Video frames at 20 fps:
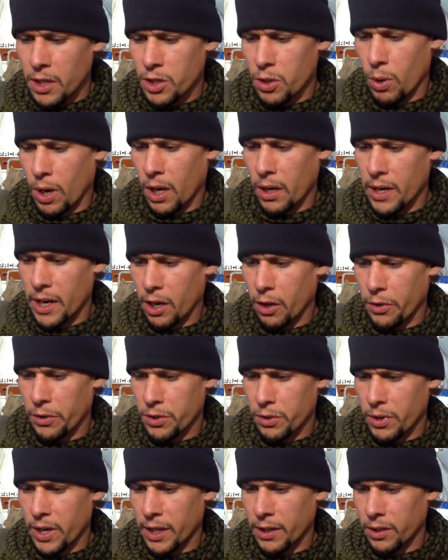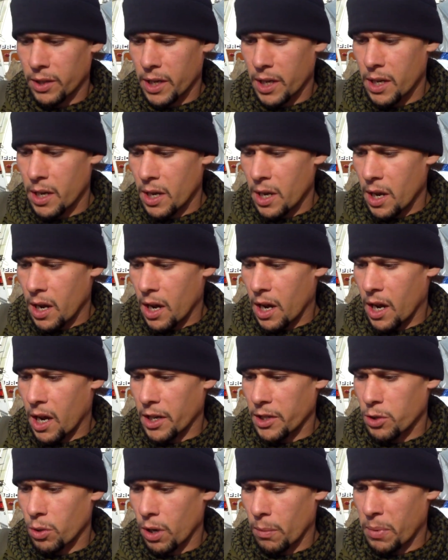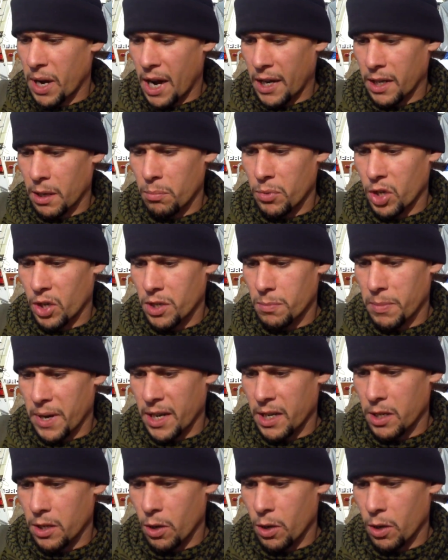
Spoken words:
to our health directly, to our pocketbooks by,